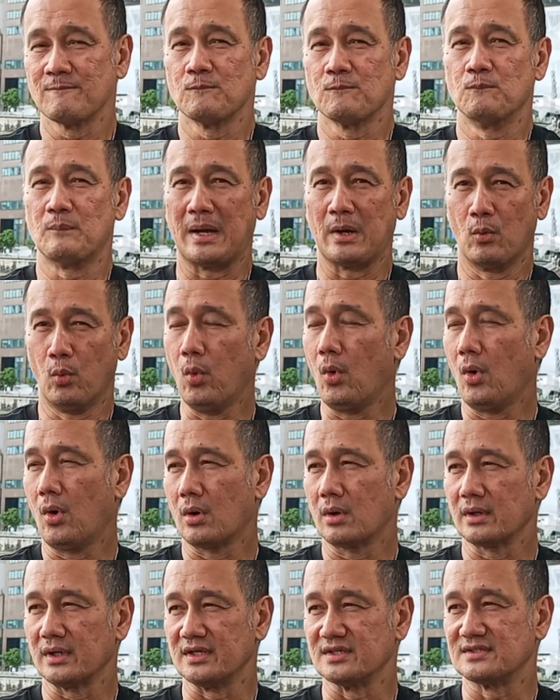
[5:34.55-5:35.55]
my
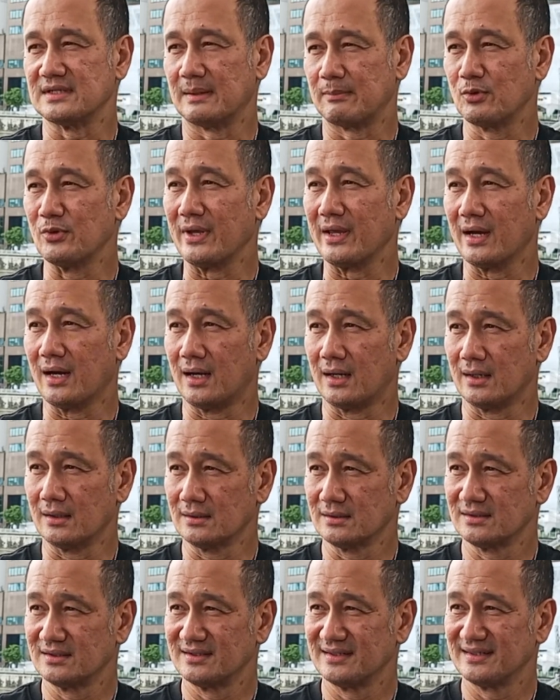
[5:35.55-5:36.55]
war is WAR,
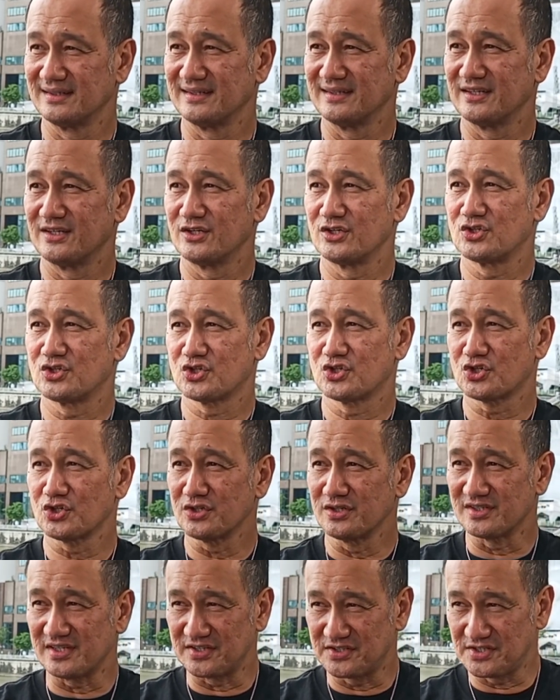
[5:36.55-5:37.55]
Sure
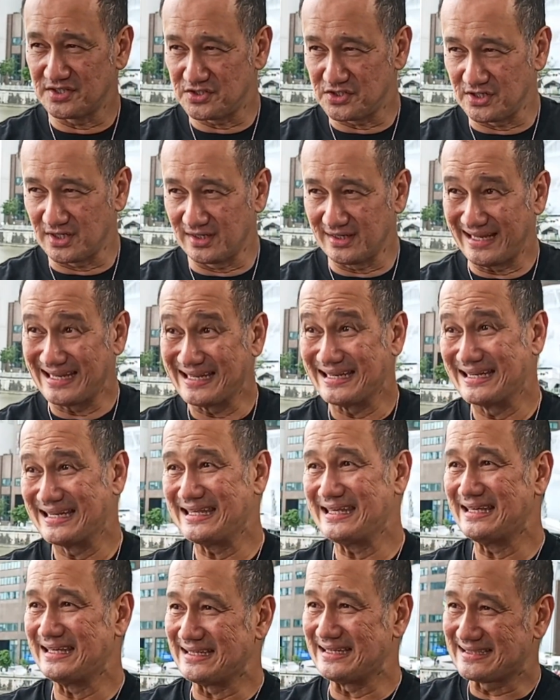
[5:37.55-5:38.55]
is SHER, and
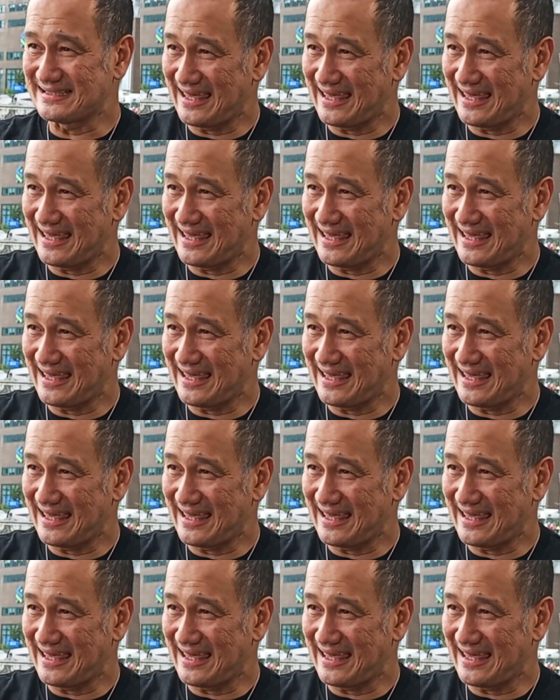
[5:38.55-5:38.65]
knee is